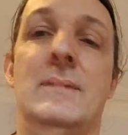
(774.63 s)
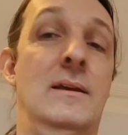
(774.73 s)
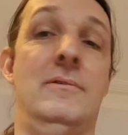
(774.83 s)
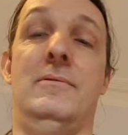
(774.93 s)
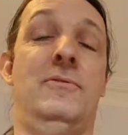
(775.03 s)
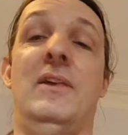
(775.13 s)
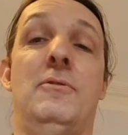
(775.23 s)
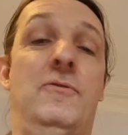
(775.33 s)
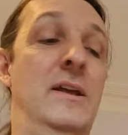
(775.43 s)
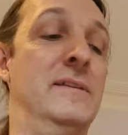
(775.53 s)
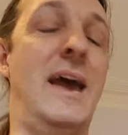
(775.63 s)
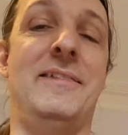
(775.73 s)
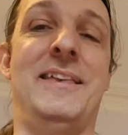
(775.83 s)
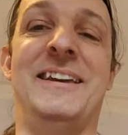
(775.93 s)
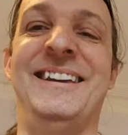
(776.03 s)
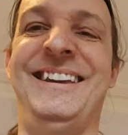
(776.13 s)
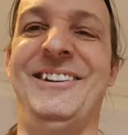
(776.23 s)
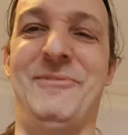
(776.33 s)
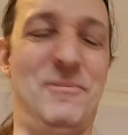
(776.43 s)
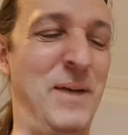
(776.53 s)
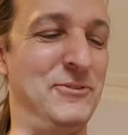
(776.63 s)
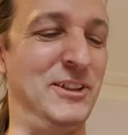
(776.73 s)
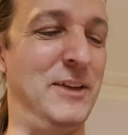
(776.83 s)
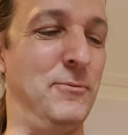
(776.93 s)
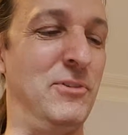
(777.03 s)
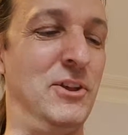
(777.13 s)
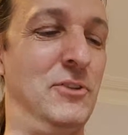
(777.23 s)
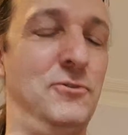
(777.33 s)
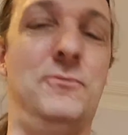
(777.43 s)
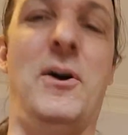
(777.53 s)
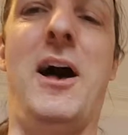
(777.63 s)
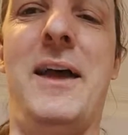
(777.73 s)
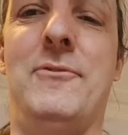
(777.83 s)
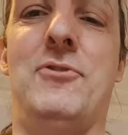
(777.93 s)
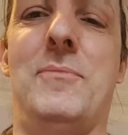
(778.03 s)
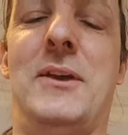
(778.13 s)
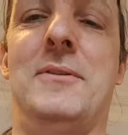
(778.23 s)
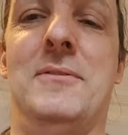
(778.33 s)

That sounds fantastic, especially if it was in a 2/5 or something,